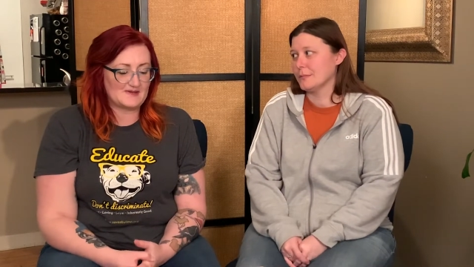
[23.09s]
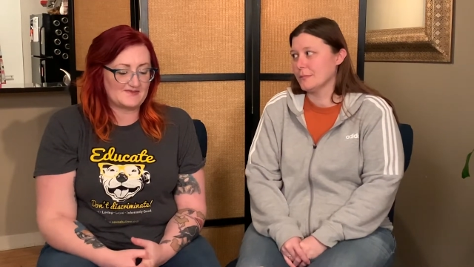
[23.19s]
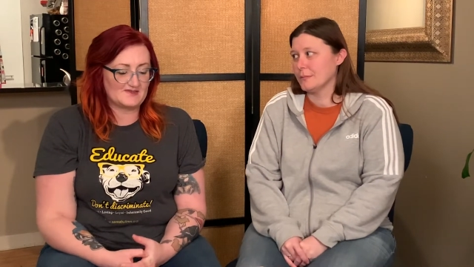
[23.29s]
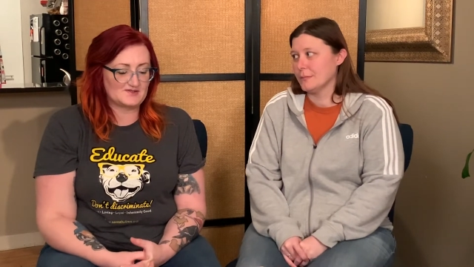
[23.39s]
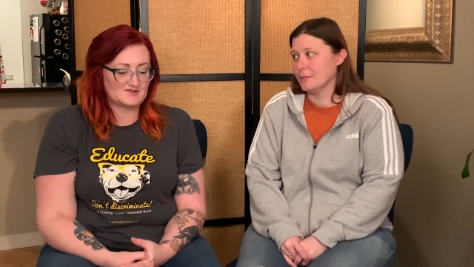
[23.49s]
Speaker 1: on
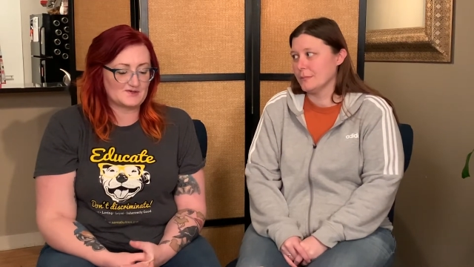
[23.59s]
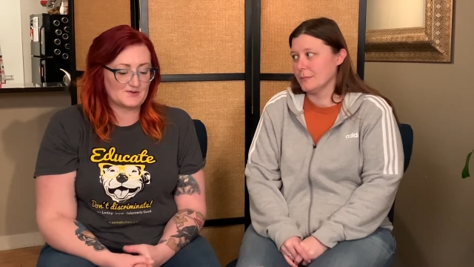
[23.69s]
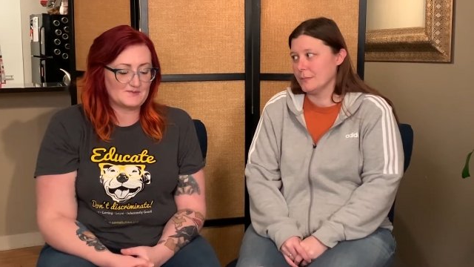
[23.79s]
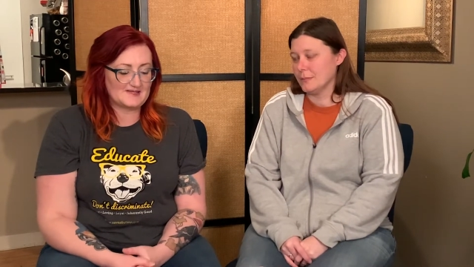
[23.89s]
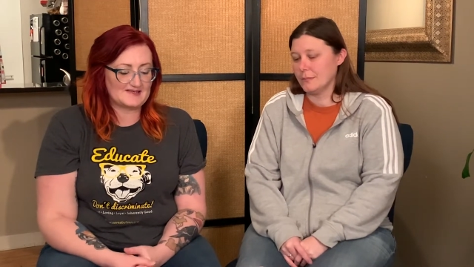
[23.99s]
the show
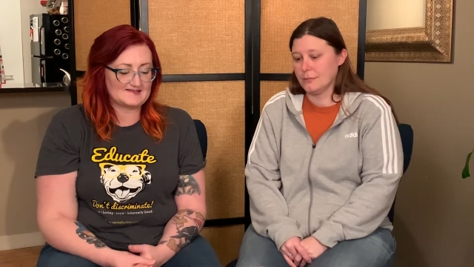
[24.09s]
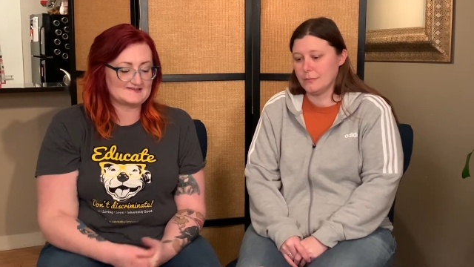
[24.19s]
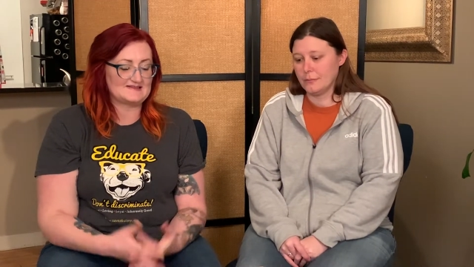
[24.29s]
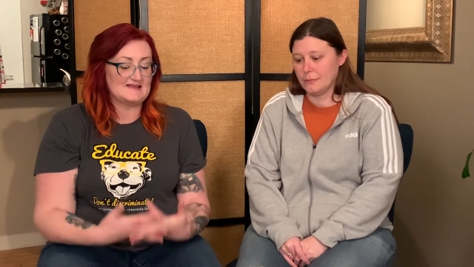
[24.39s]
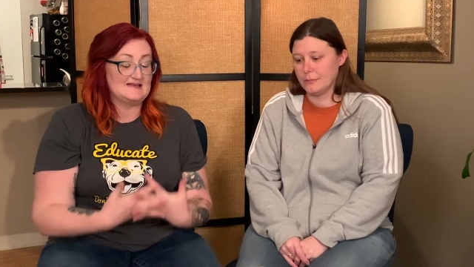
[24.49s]
because
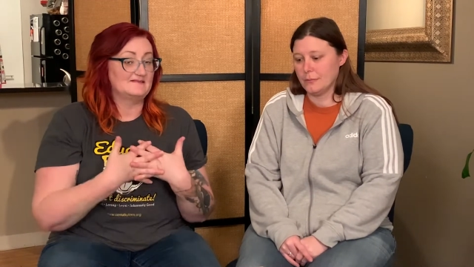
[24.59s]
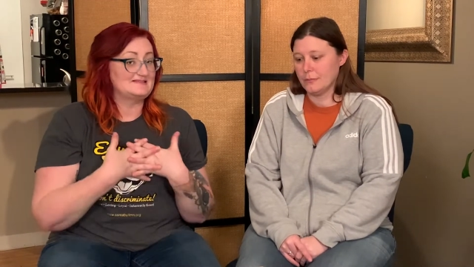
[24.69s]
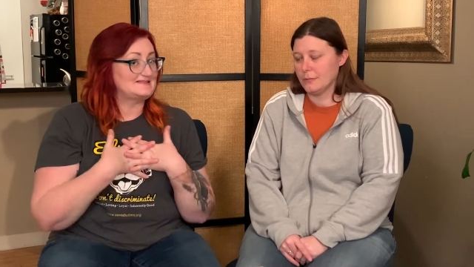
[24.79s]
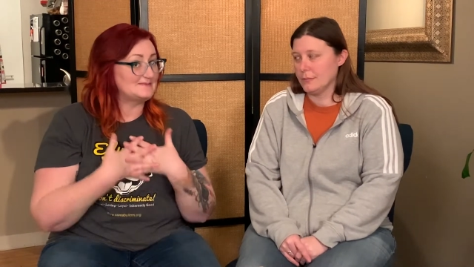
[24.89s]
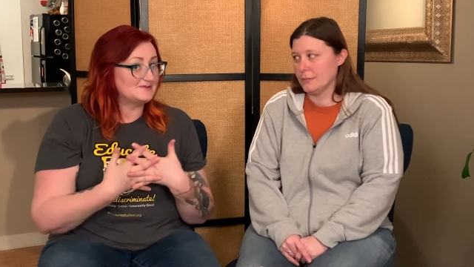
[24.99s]

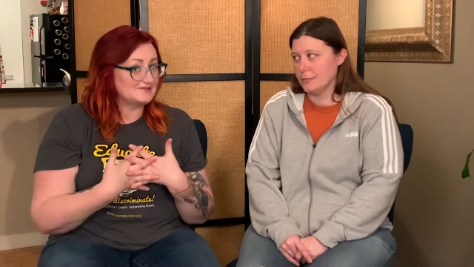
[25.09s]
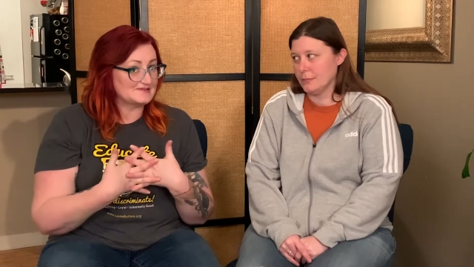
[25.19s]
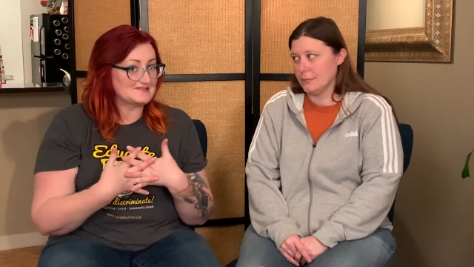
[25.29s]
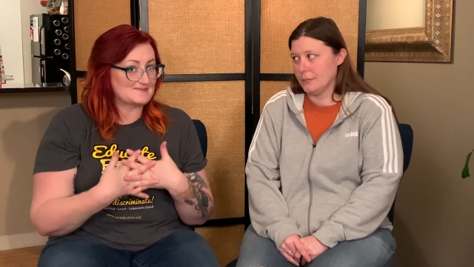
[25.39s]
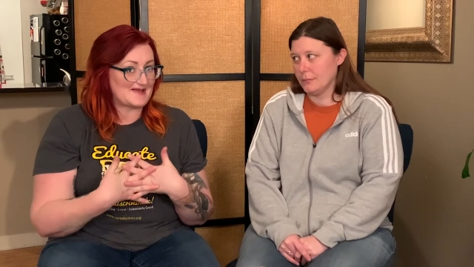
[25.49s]
similar
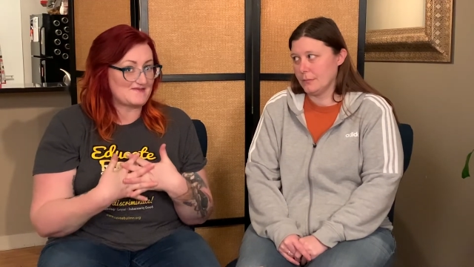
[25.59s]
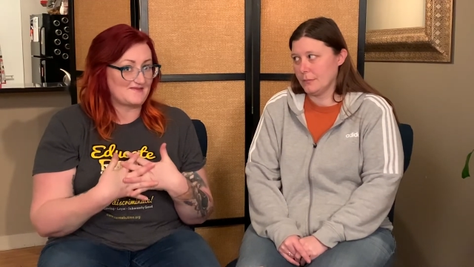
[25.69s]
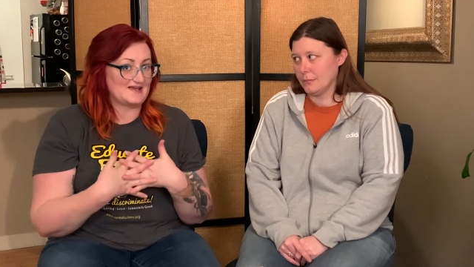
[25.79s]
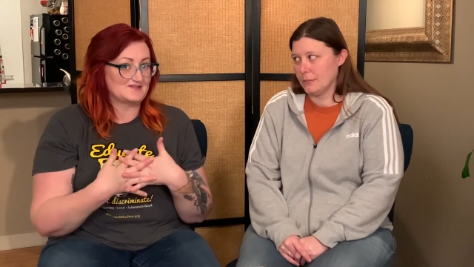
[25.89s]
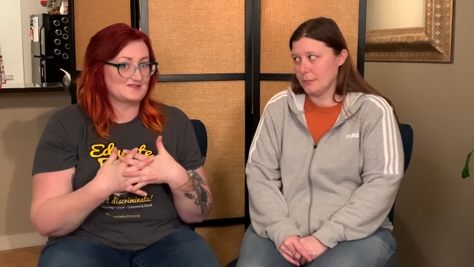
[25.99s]
to my
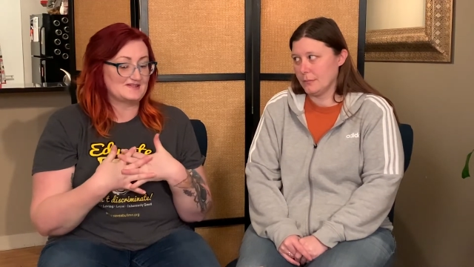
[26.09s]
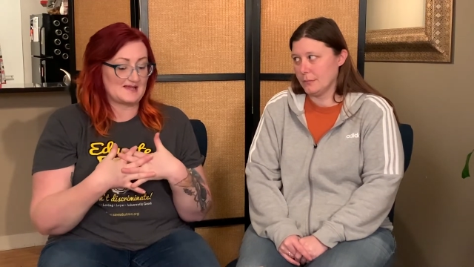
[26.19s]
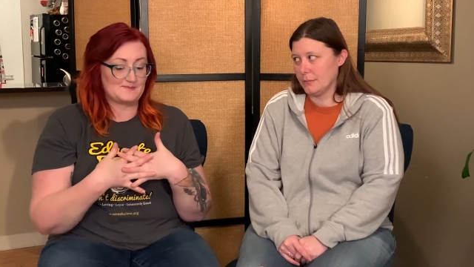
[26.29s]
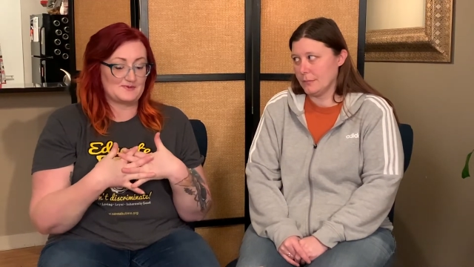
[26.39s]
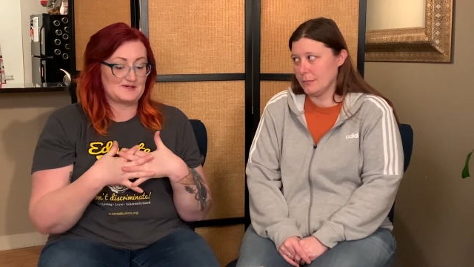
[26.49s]
fashion,
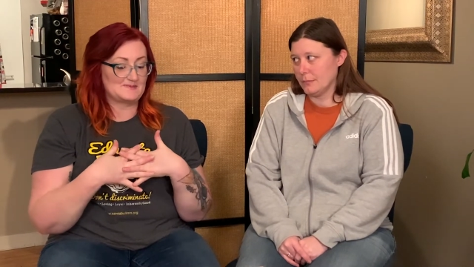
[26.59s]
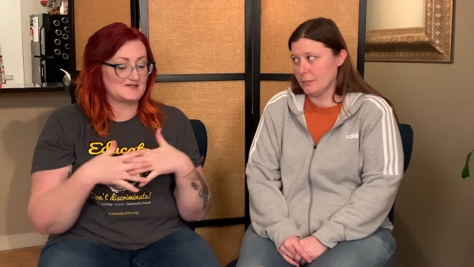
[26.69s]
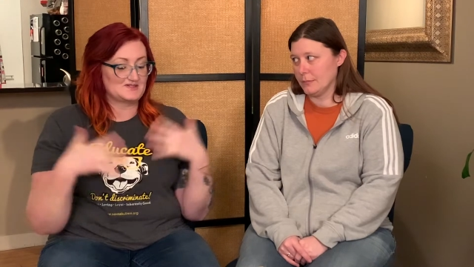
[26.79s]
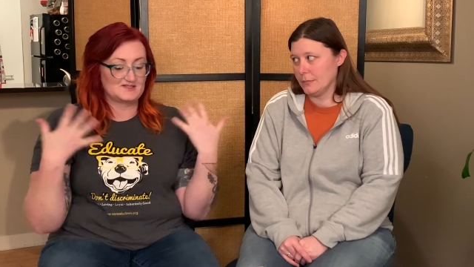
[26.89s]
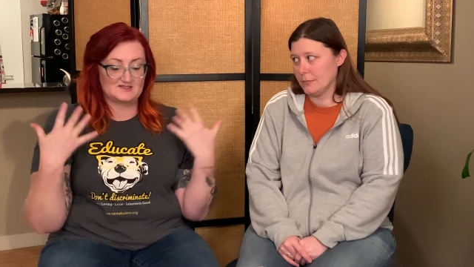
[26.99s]
I'm pretty
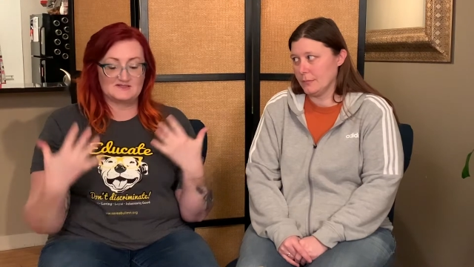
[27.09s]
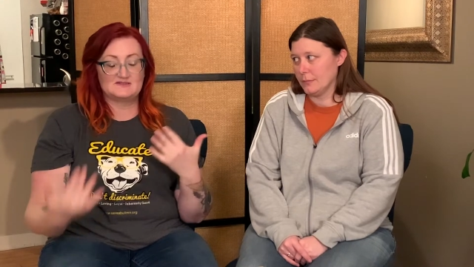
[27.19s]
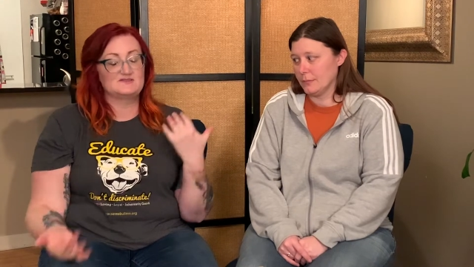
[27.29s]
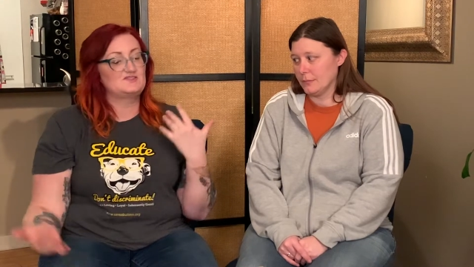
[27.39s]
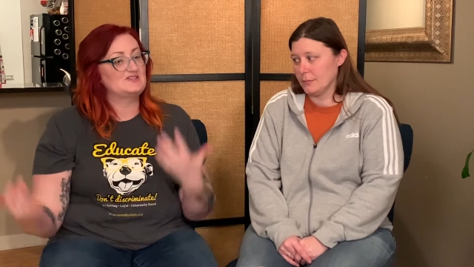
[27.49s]
much a
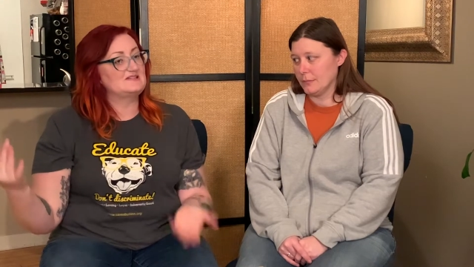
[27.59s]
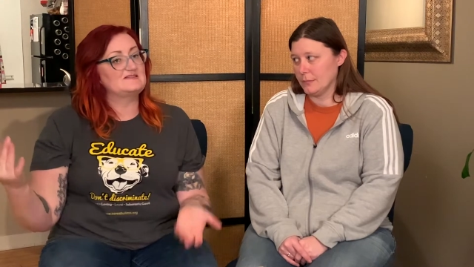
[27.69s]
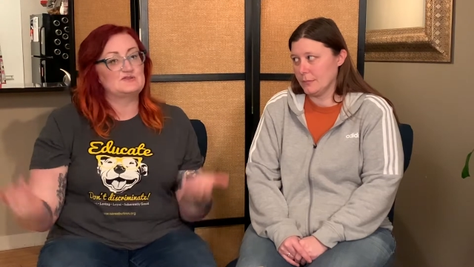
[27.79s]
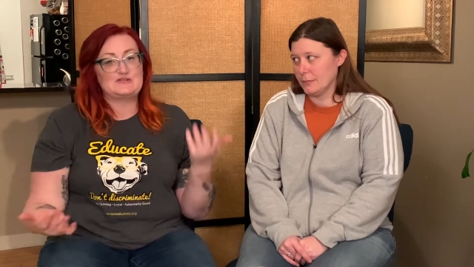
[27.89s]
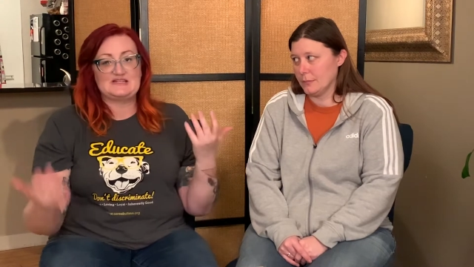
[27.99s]
jeans,
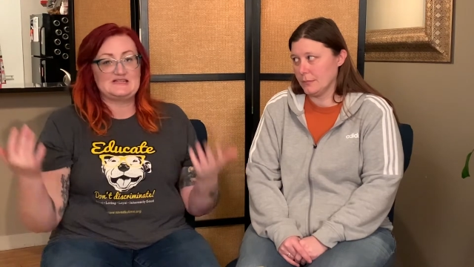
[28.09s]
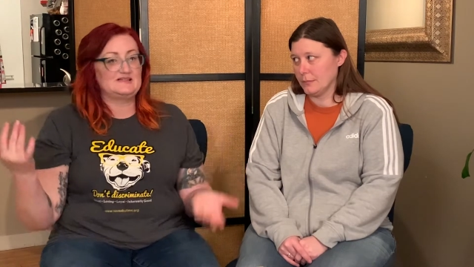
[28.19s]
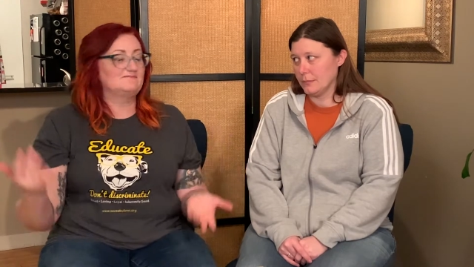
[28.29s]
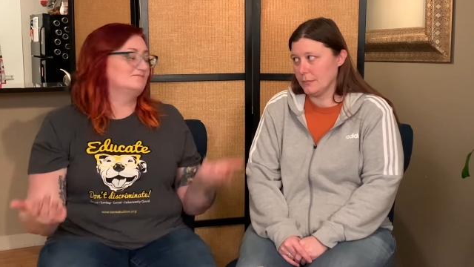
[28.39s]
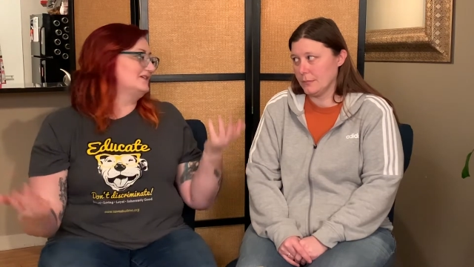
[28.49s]

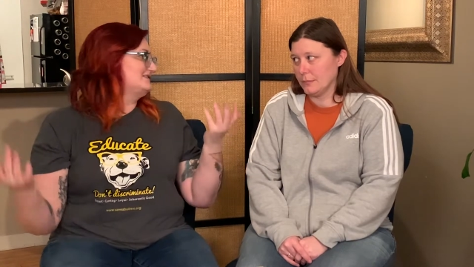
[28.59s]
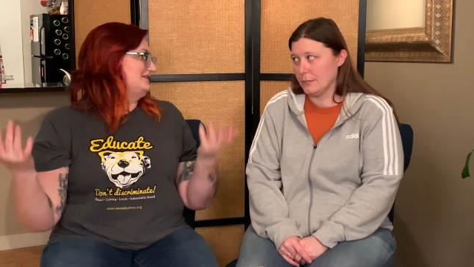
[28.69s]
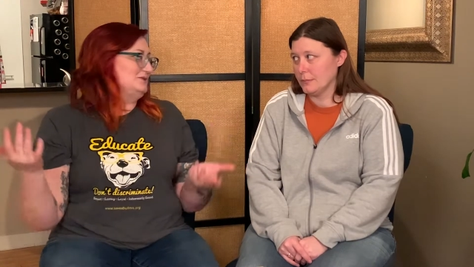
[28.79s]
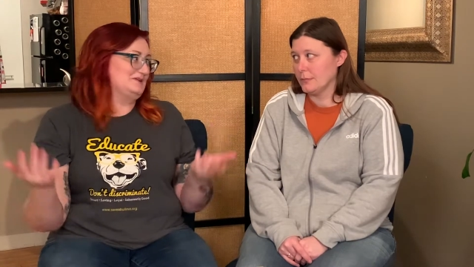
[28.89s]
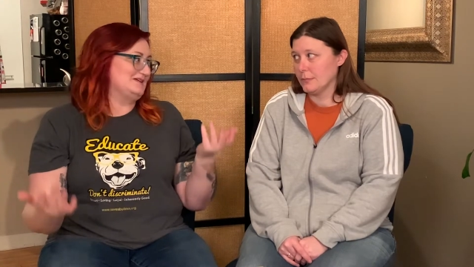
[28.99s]
hoodie,
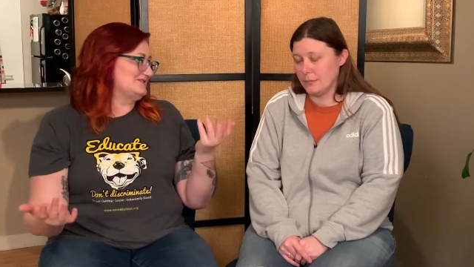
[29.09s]
rescue